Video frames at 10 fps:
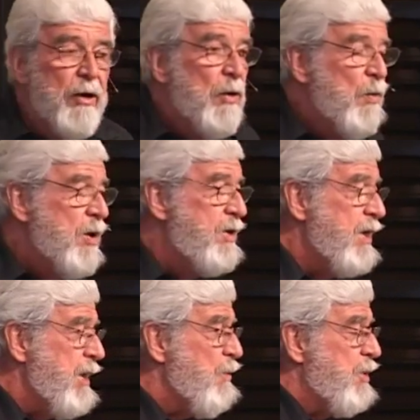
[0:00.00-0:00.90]
We're
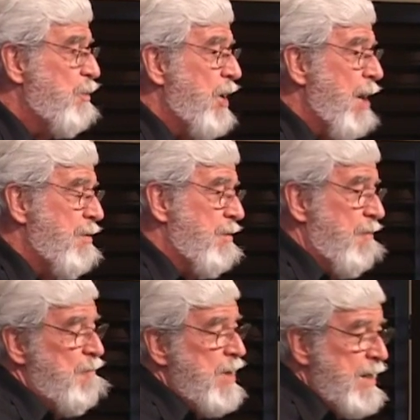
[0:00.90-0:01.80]
dealing with a problem of
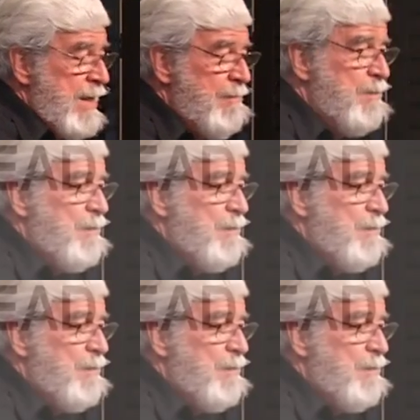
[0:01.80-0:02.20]
meaning.